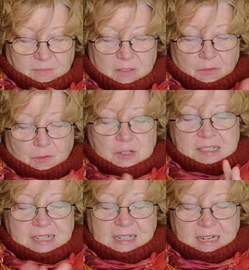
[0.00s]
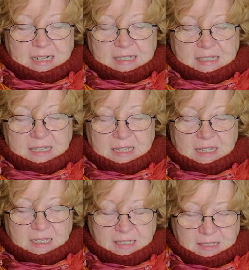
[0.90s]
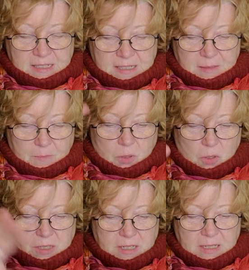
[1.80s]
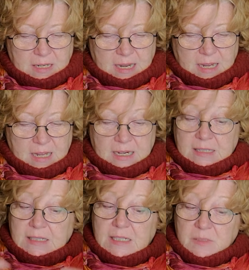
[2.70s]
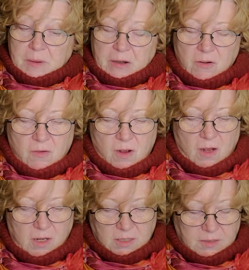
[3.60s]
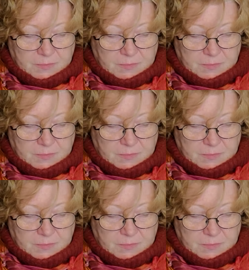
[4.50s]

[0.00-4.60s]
the first thing that I see is bird, and it's a sparrowhawk.